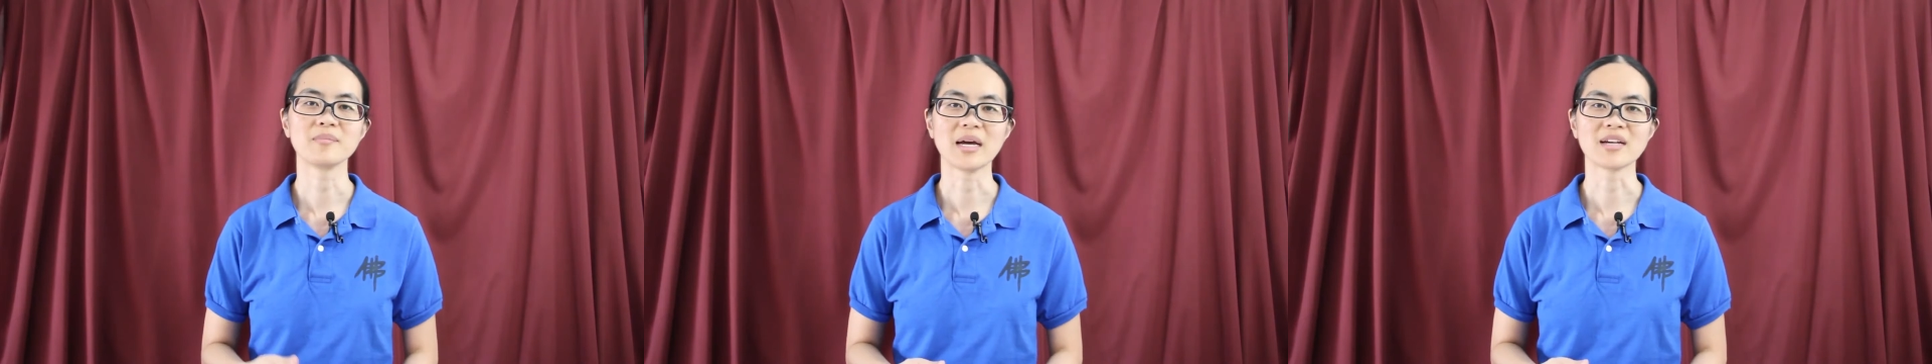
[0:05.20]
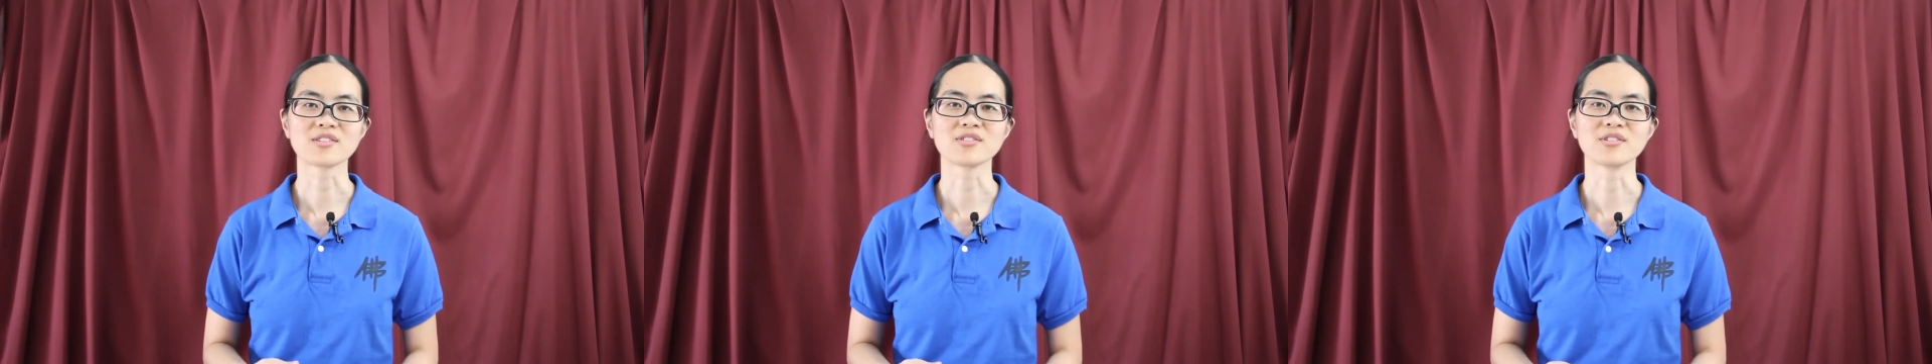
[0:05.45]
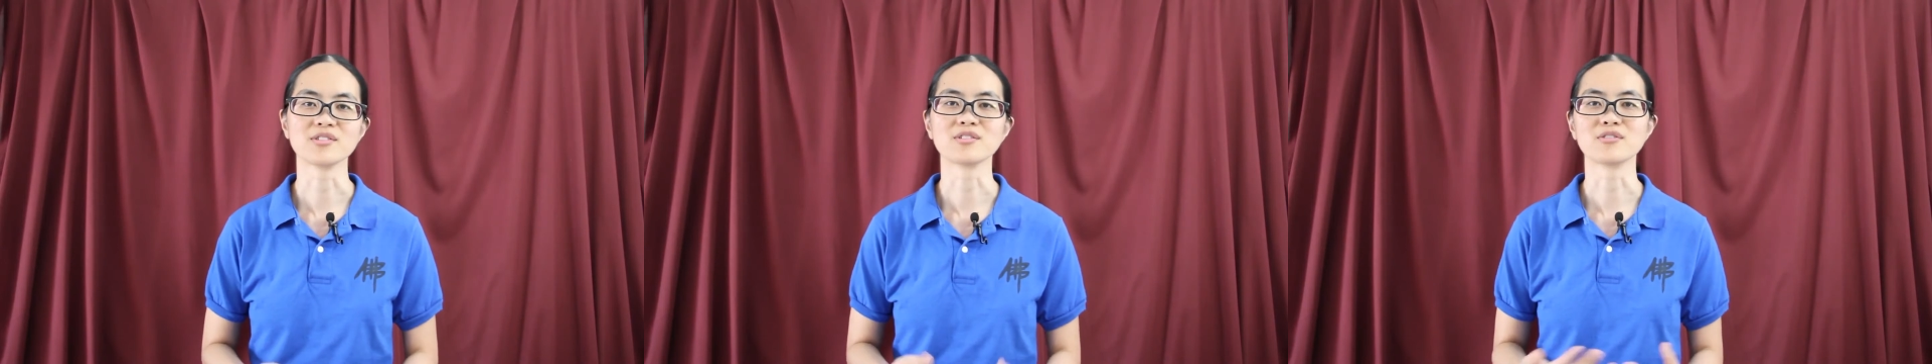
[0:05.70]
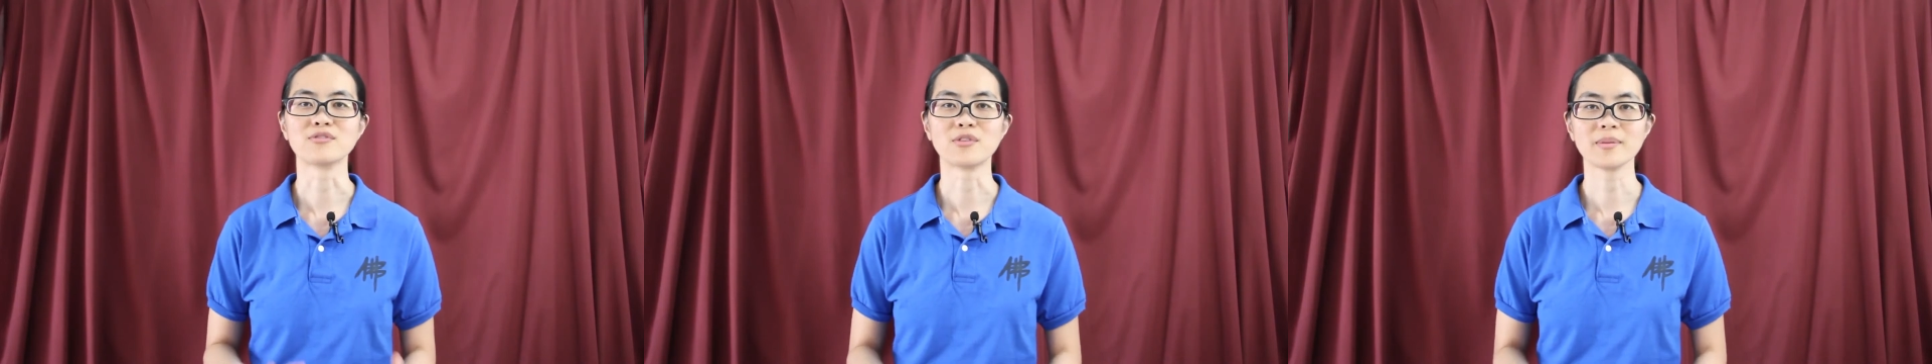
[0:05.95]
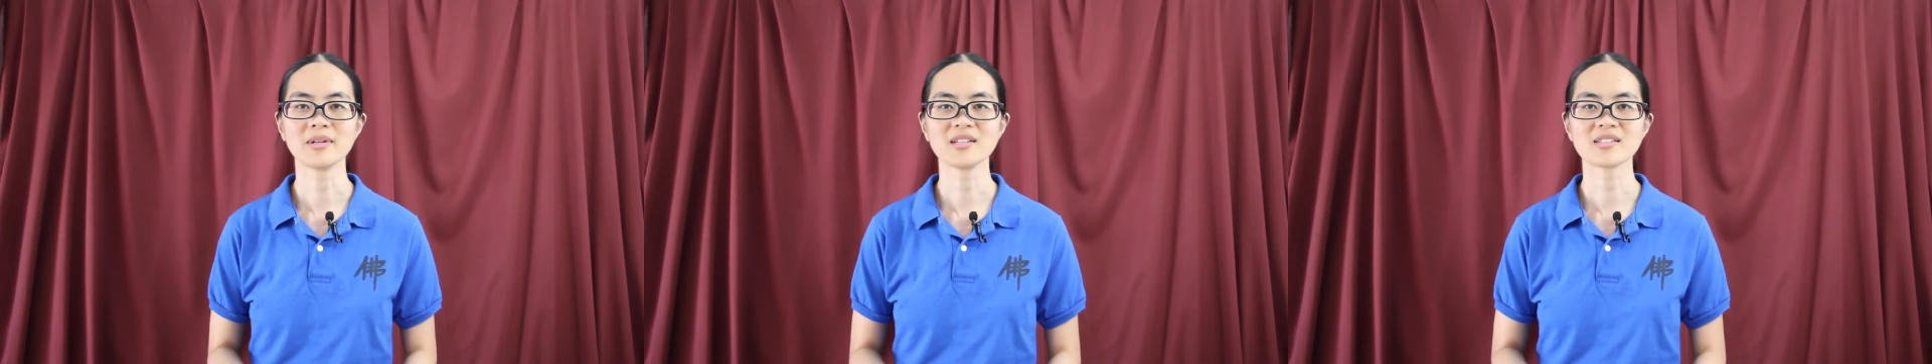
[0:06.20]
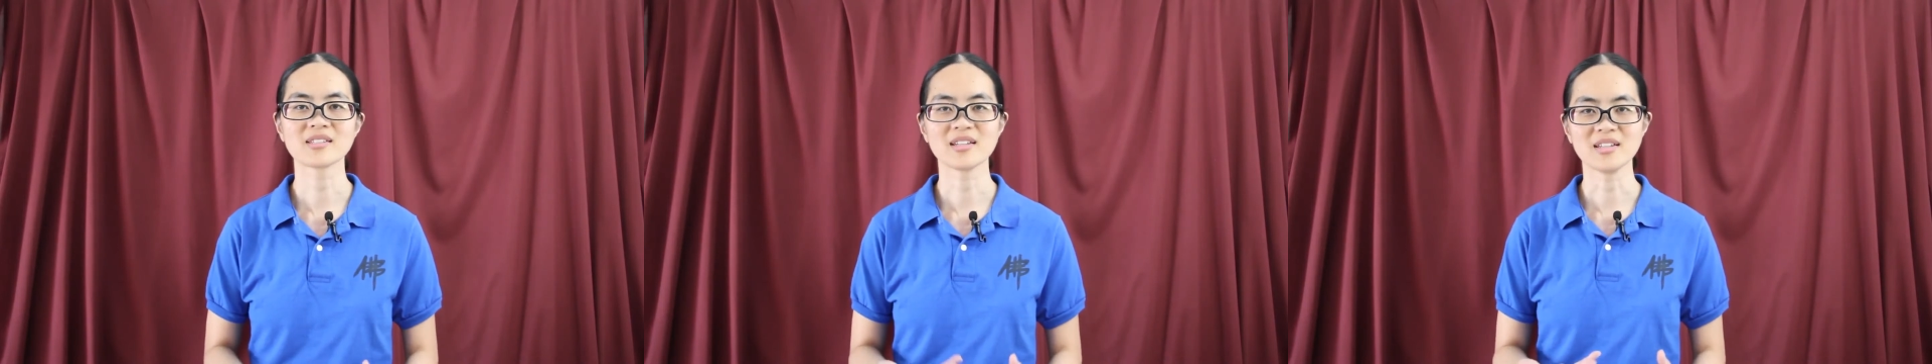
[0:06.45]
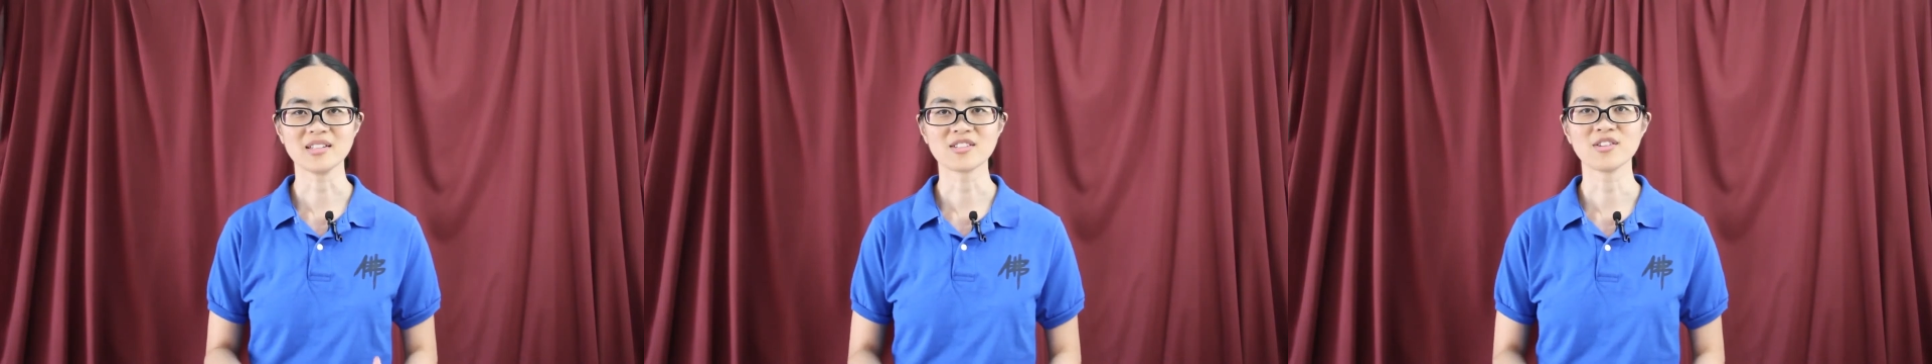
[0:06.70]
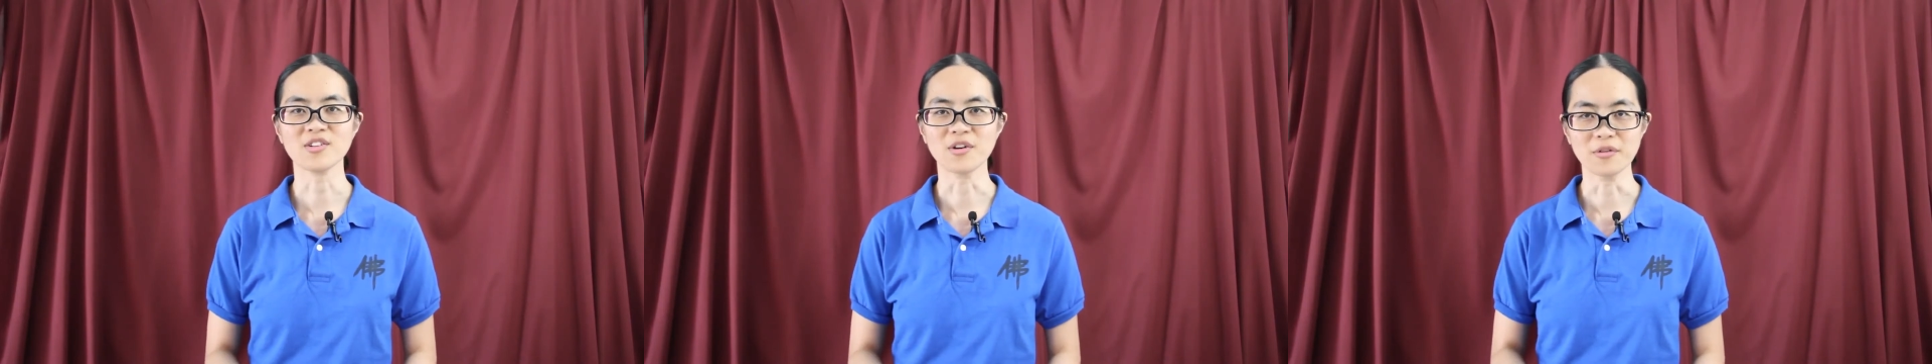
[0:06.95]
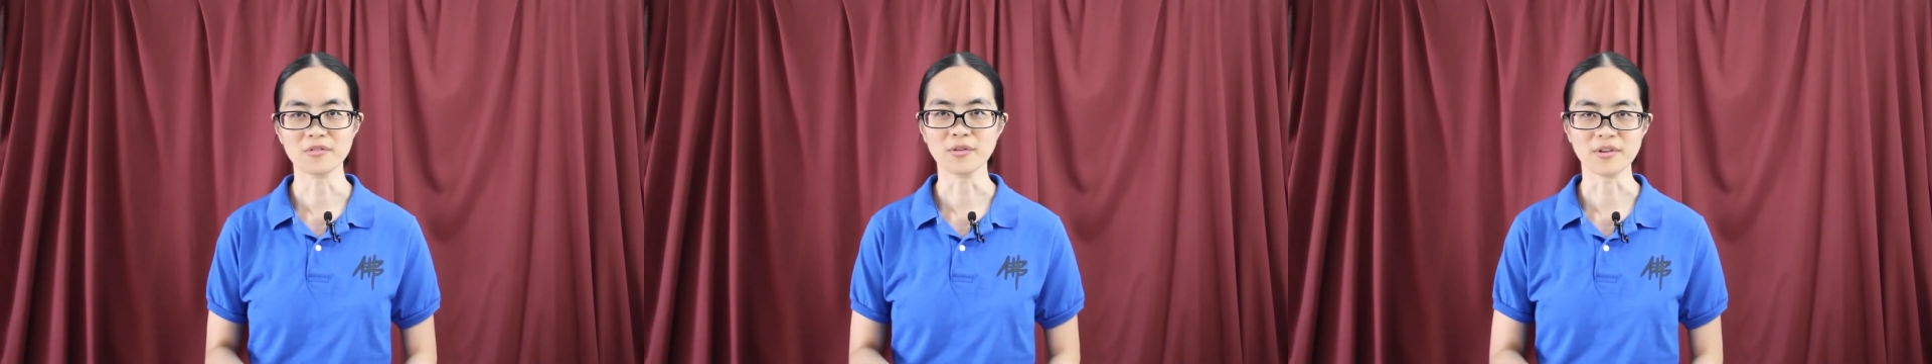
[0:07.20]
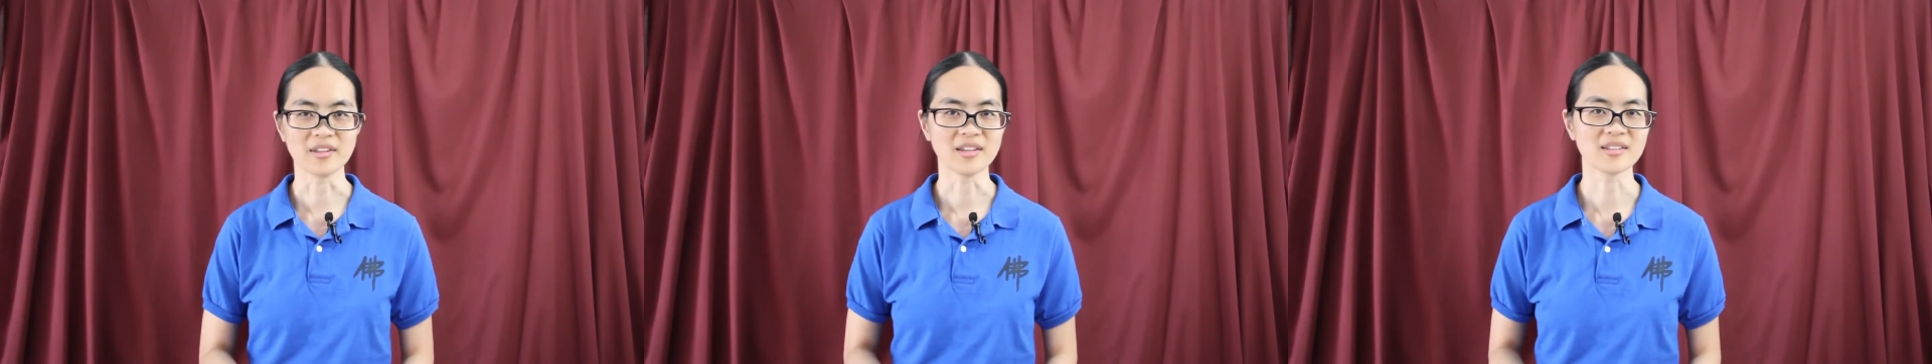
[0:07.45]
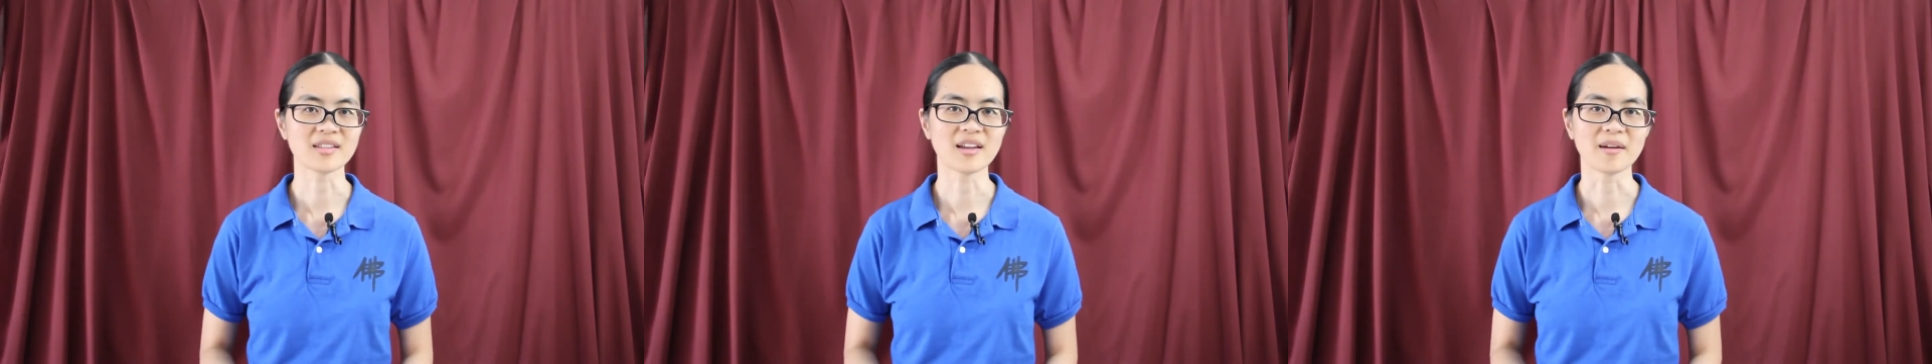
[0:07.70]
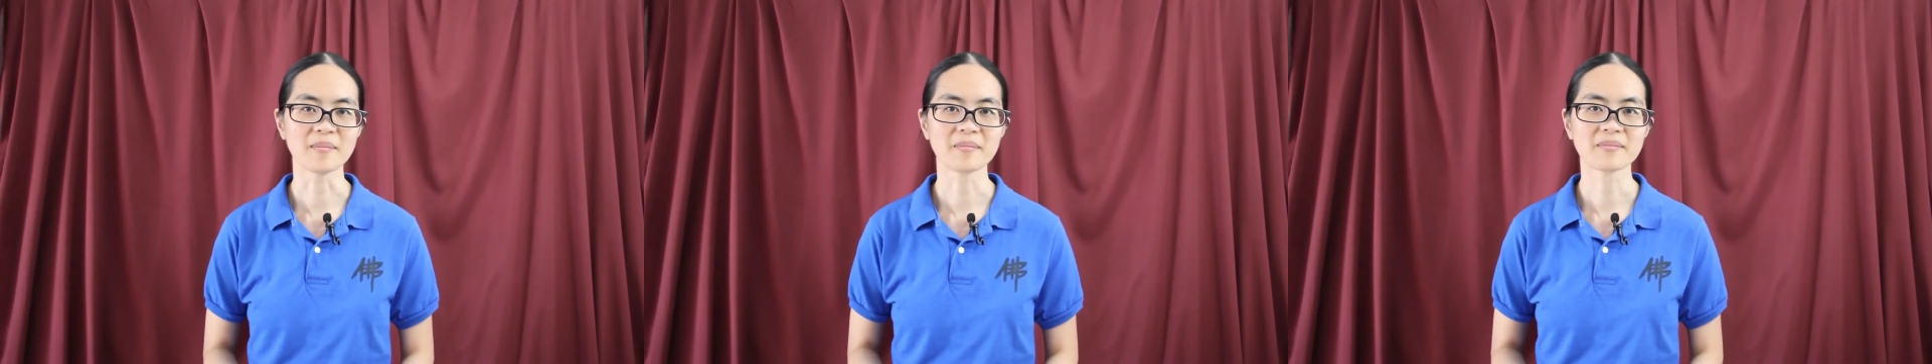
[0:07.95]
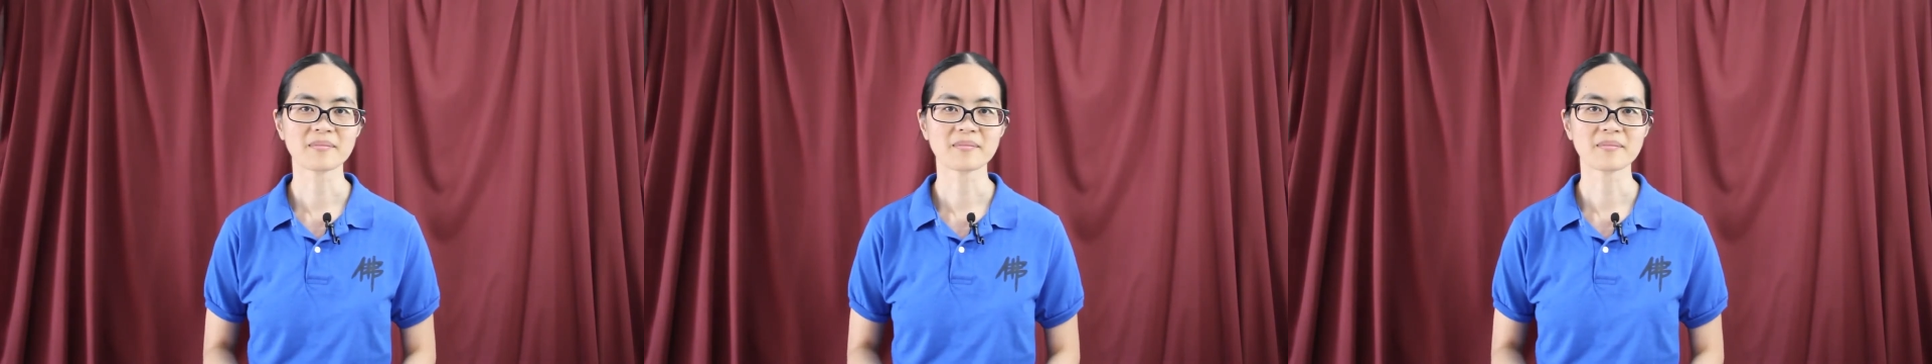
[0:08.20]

master the formulas they need to know for the exam.